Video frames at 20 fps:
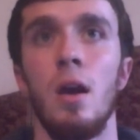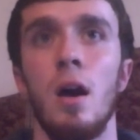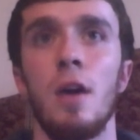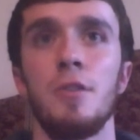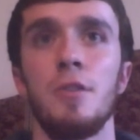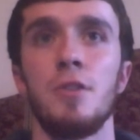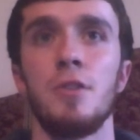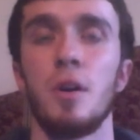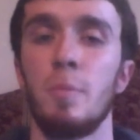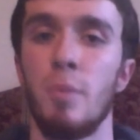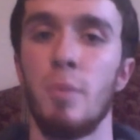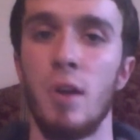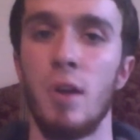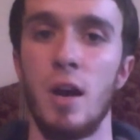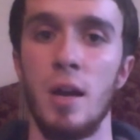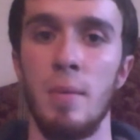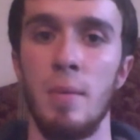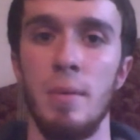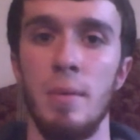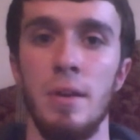Dark
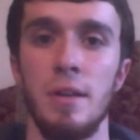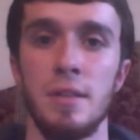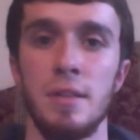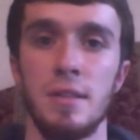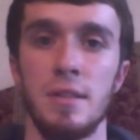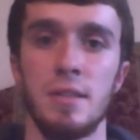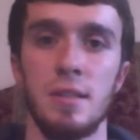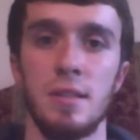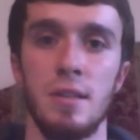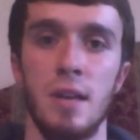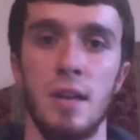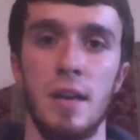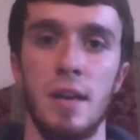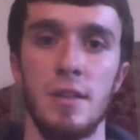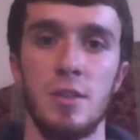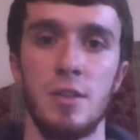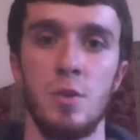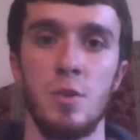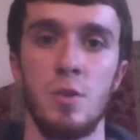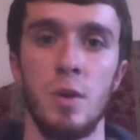Bribe, because it's a
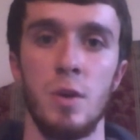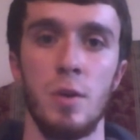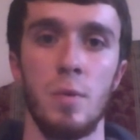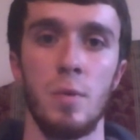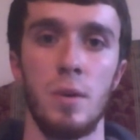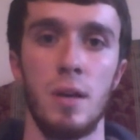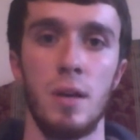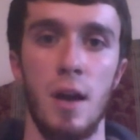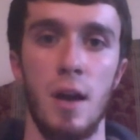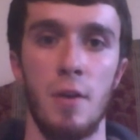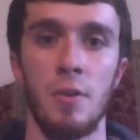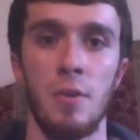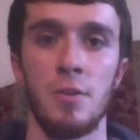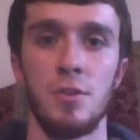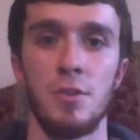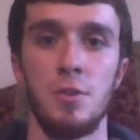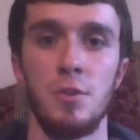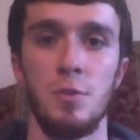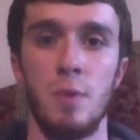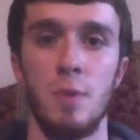nice quick counter
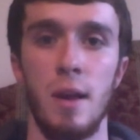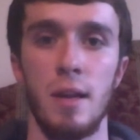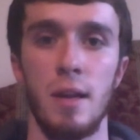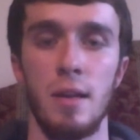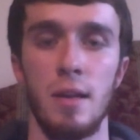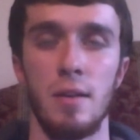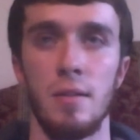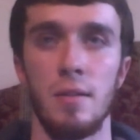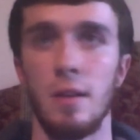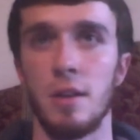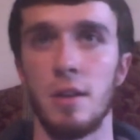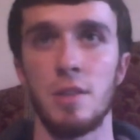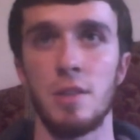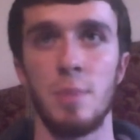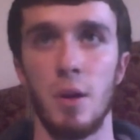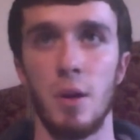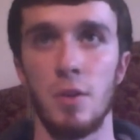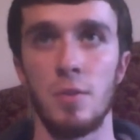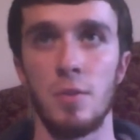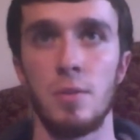to any like
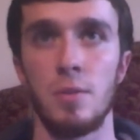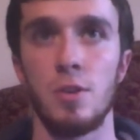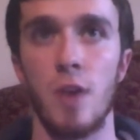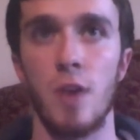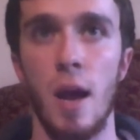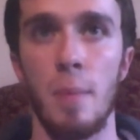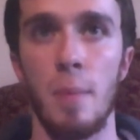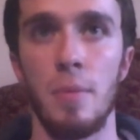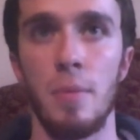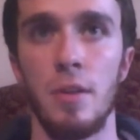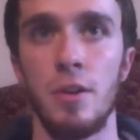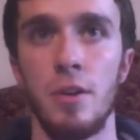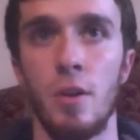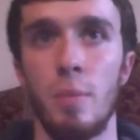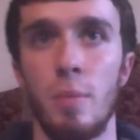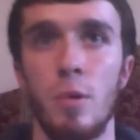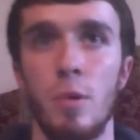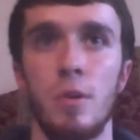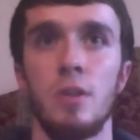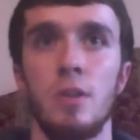spell or trap that your
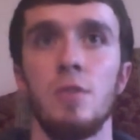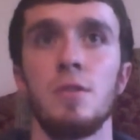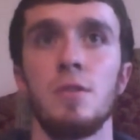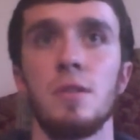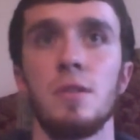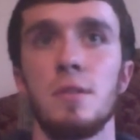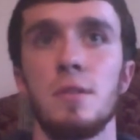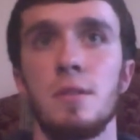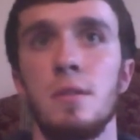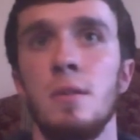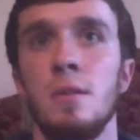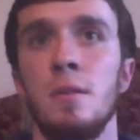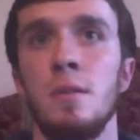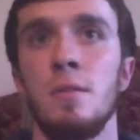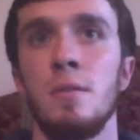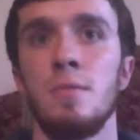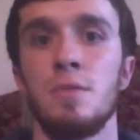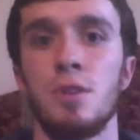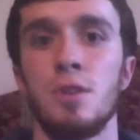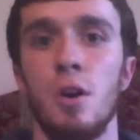opponent uses.
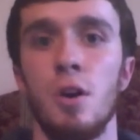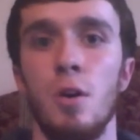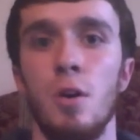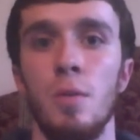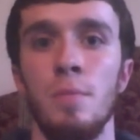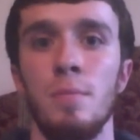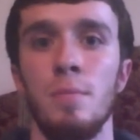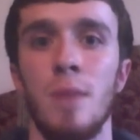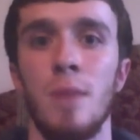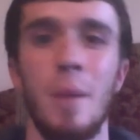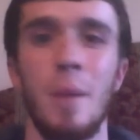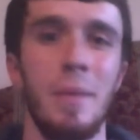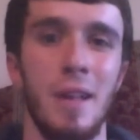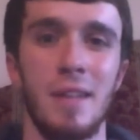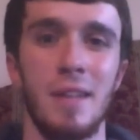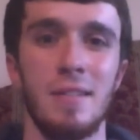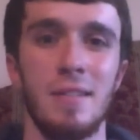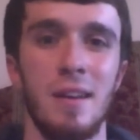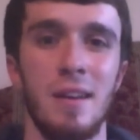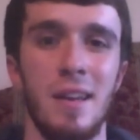So, I mean,
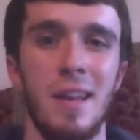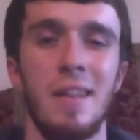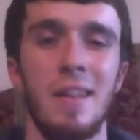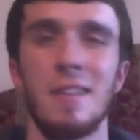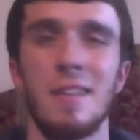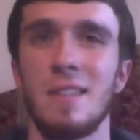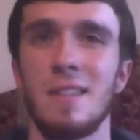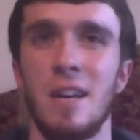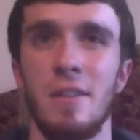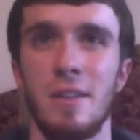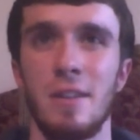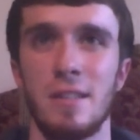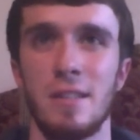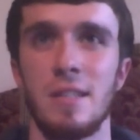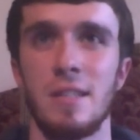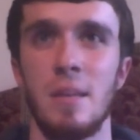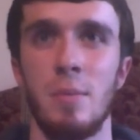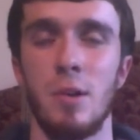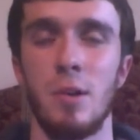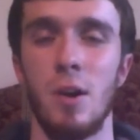that's kind of like a
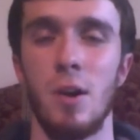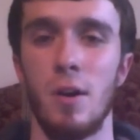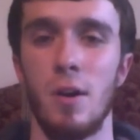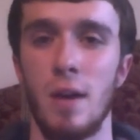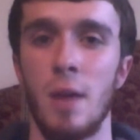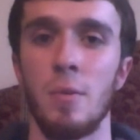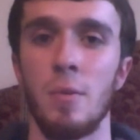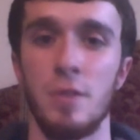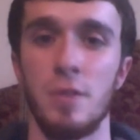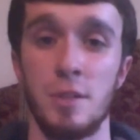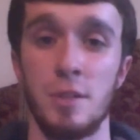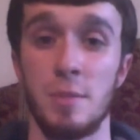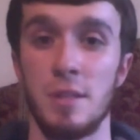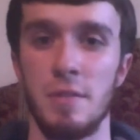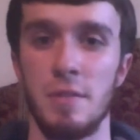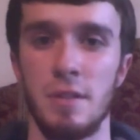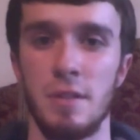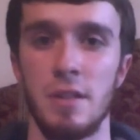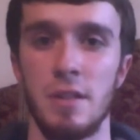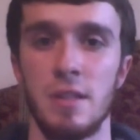staple card, not really
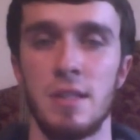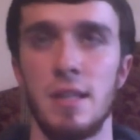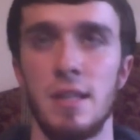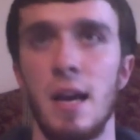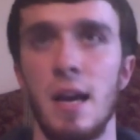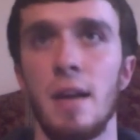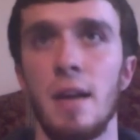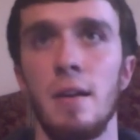specific to this deck.